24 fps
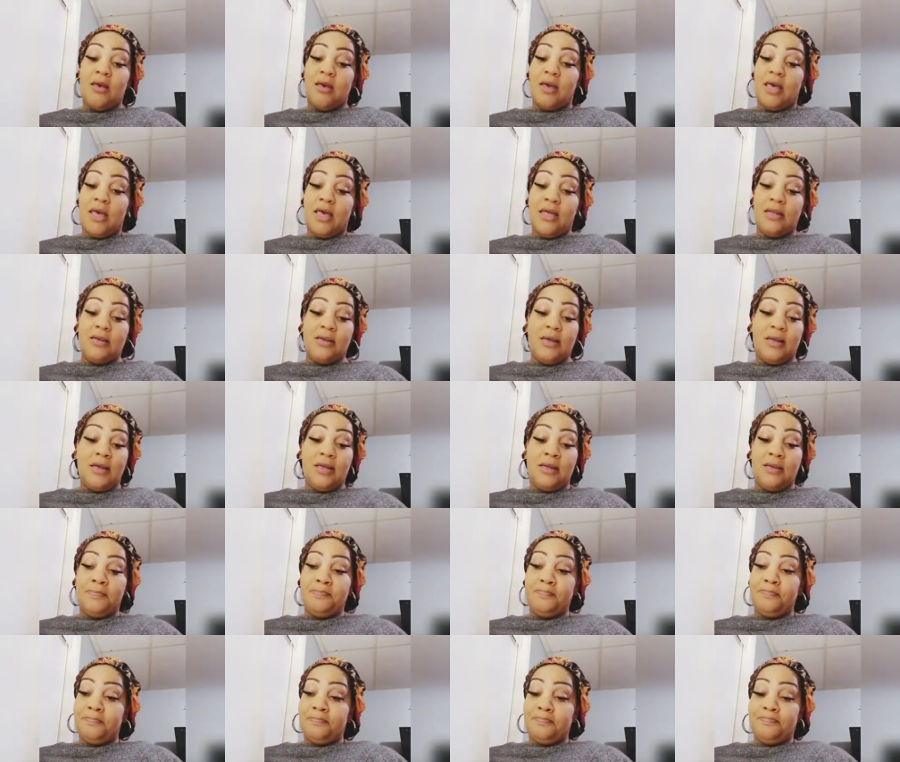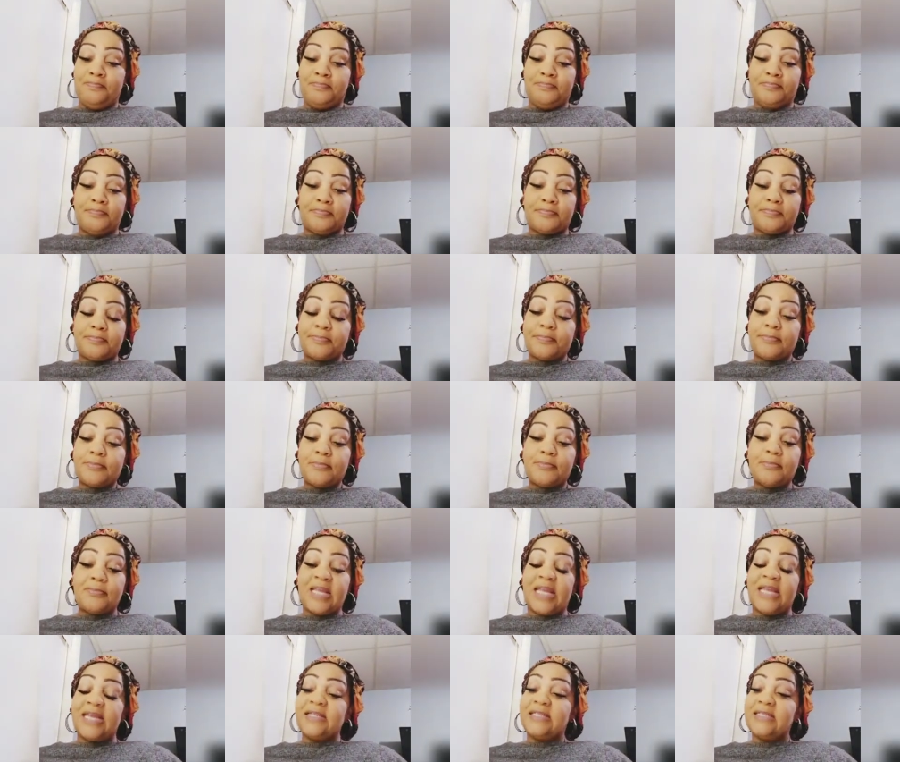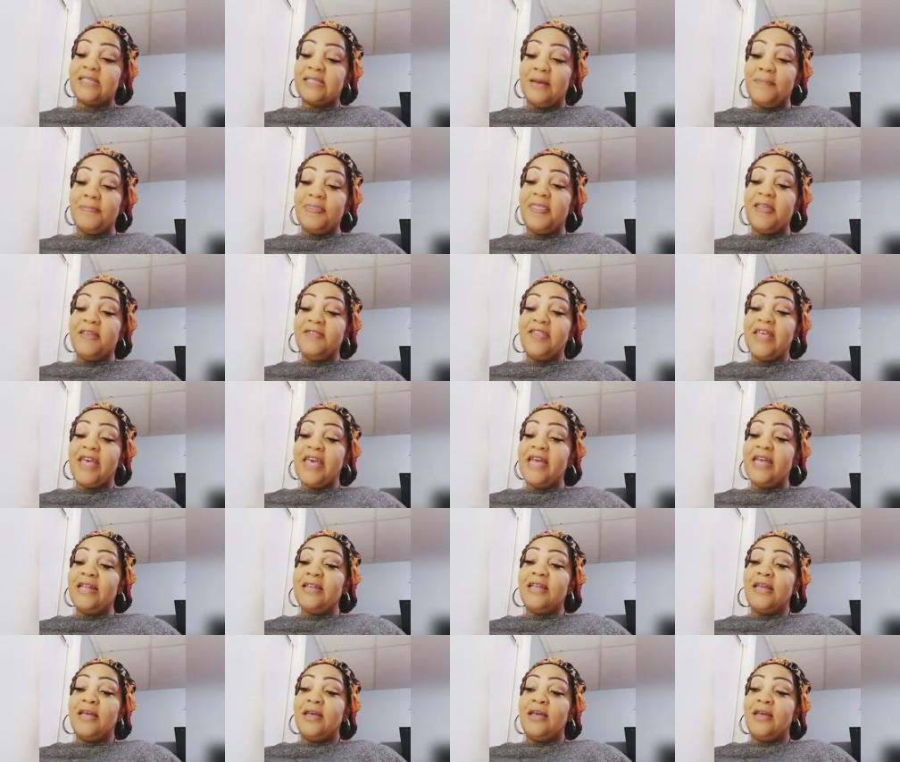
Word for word: And um it's something that